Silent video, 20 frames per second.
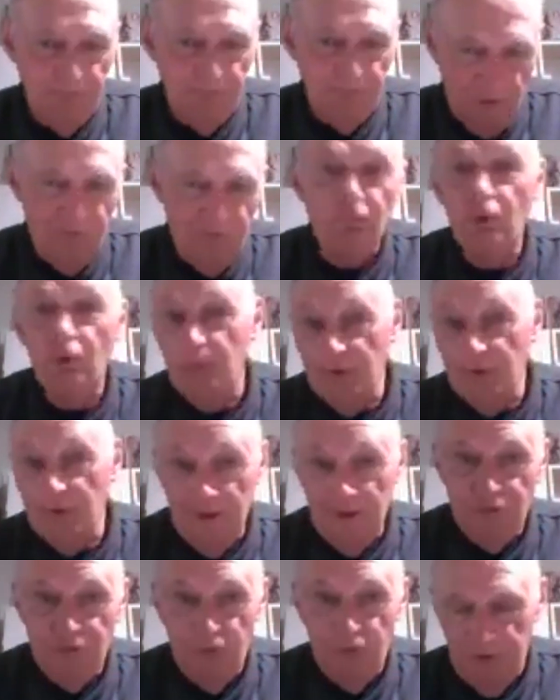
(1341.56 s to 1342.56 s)
former
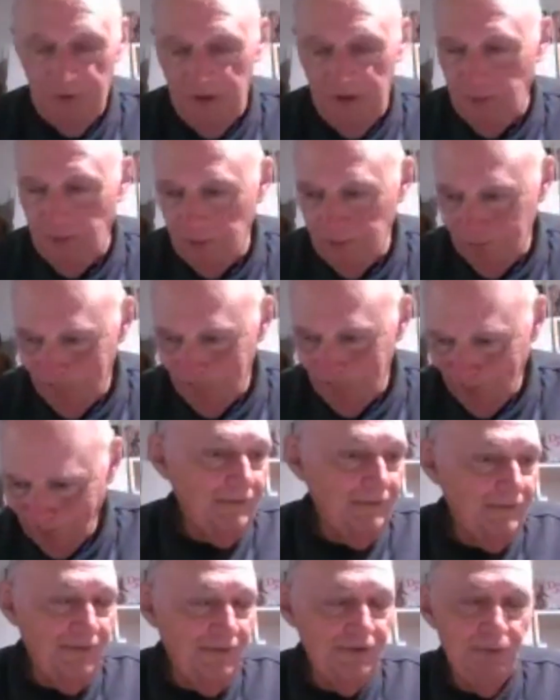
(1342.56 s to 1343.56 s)
next door neighbor,
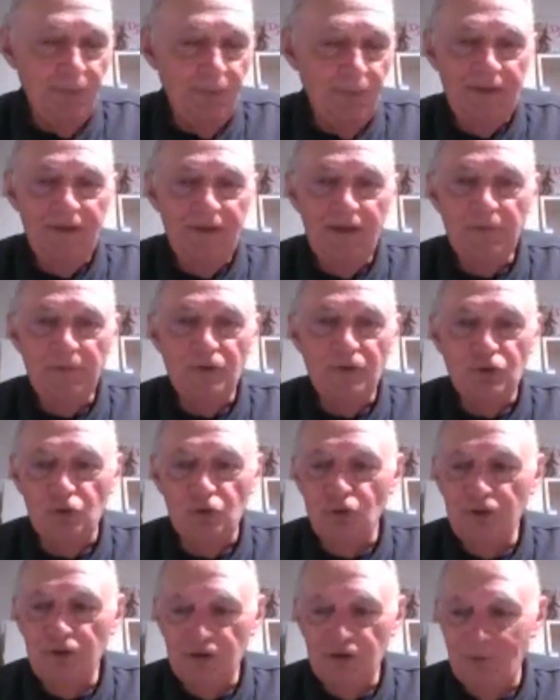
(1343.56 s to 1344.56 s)
a fellow by the name of
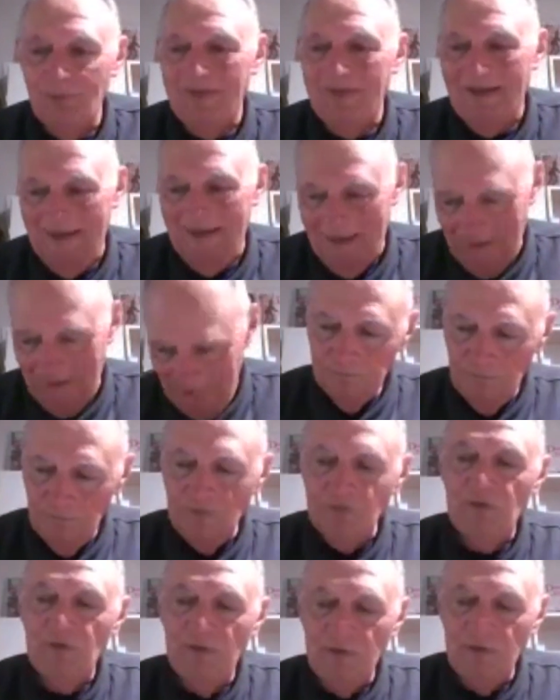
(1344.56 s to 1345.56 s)
Julius Benetti.
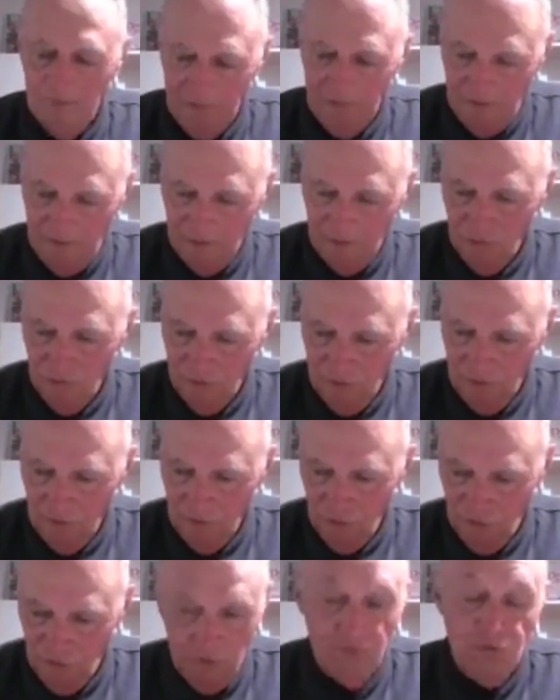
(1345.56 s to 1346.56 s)
And
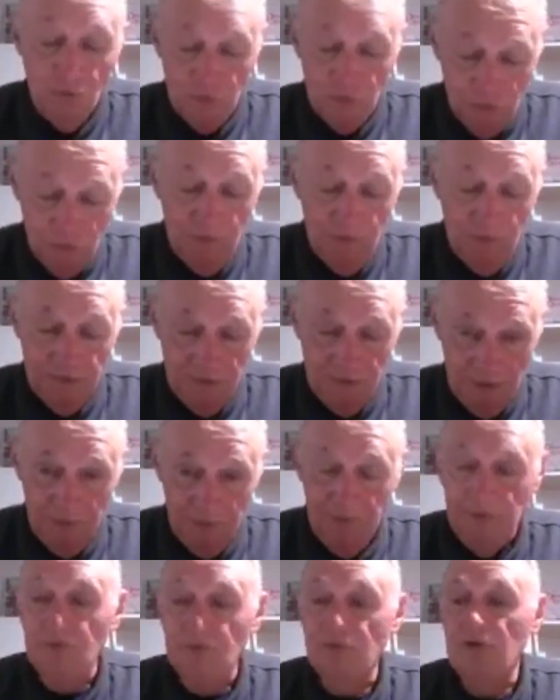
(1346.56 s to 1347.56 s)
Julius also went to St.
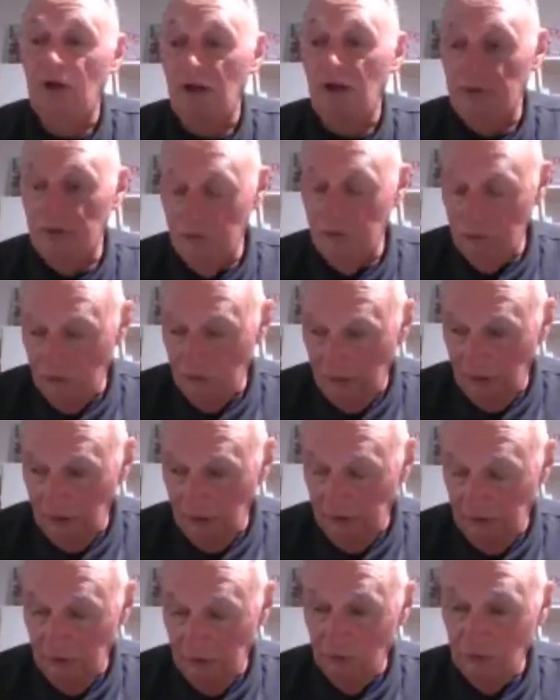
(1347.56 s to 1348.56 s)
Peter's College,
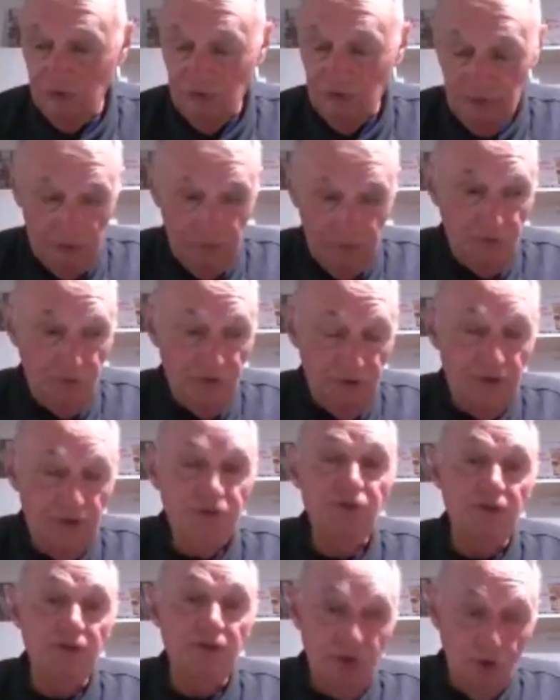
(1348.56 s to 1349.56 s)
and he was
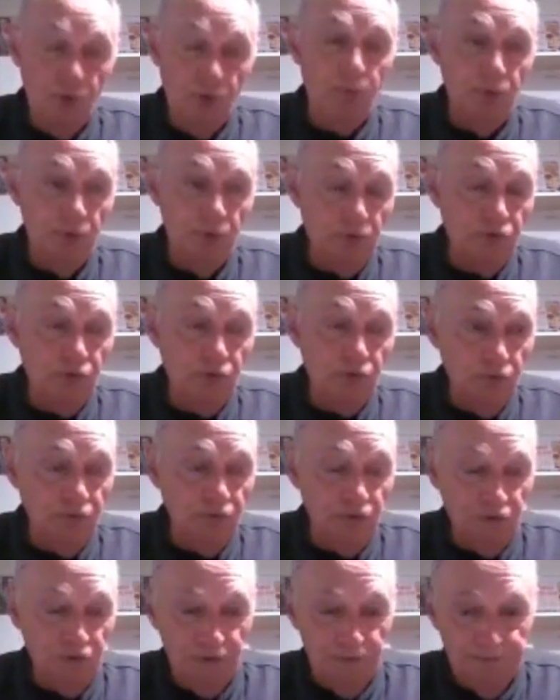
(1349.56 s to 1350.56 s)
teaching in the Hoboken school
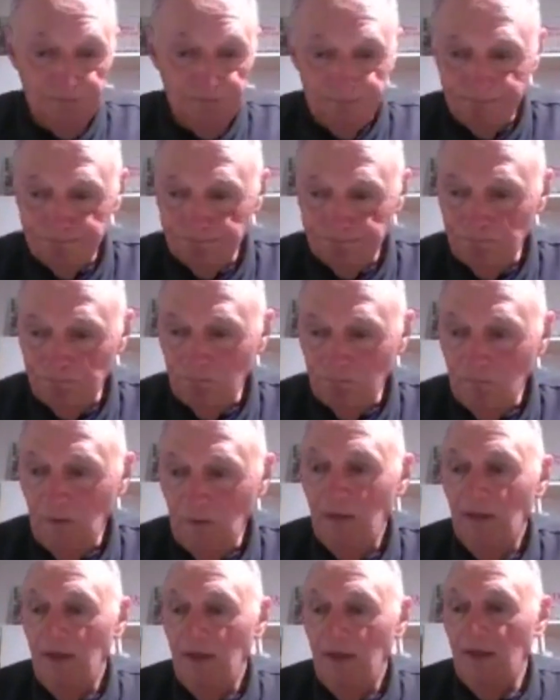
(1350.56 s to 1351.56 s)
system.
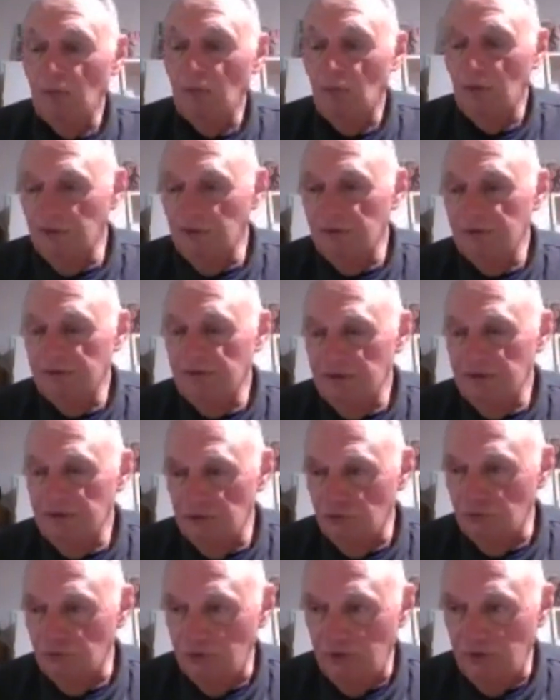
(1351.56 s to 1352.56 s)
And one of the
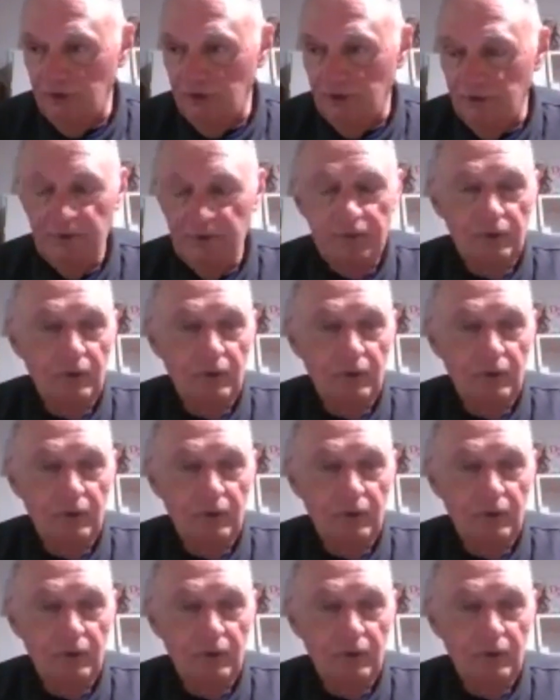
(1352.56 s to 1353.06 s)
teachers there,